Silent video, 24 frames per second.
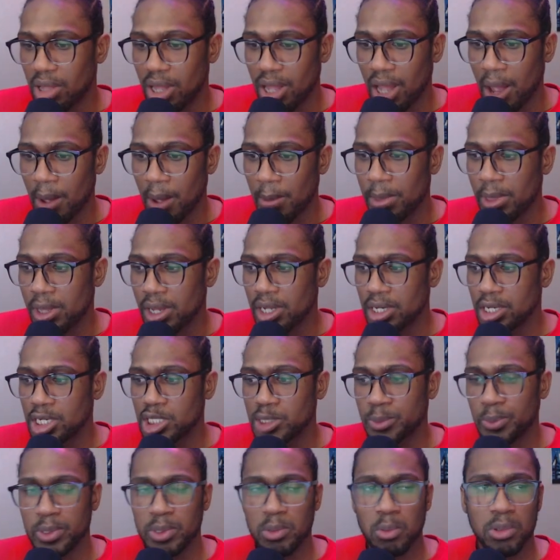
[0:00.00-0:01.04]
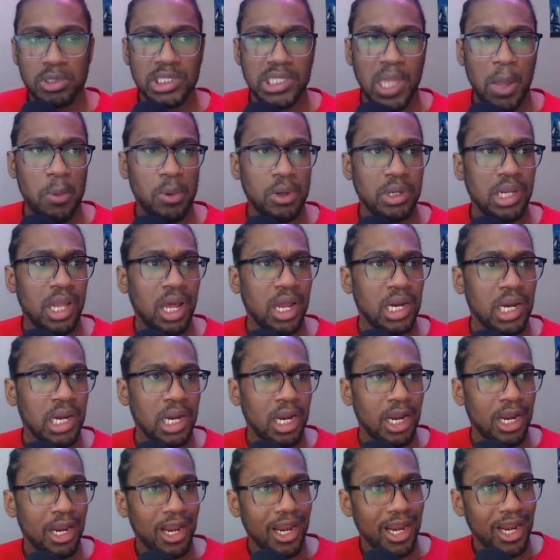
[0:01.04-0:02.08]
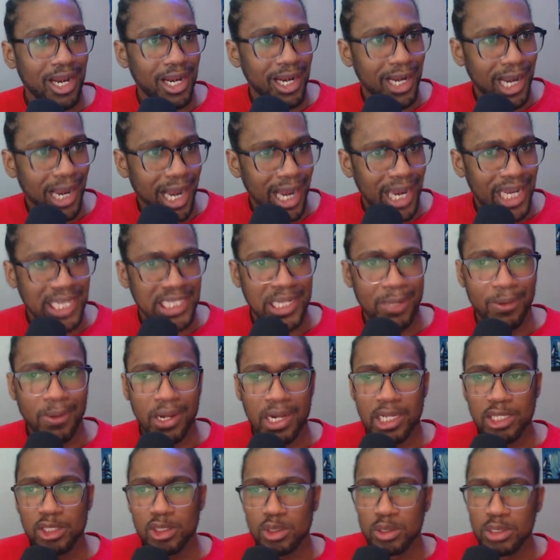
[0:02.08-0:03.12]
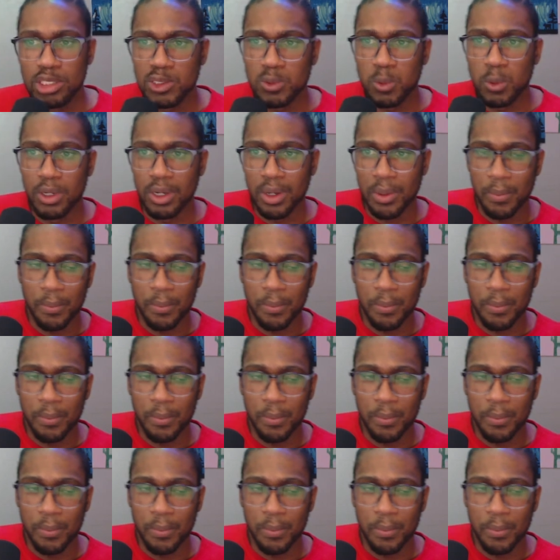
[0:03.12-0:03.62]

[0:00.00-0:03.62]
I'm not going to spend much time on that. Let's go back into this one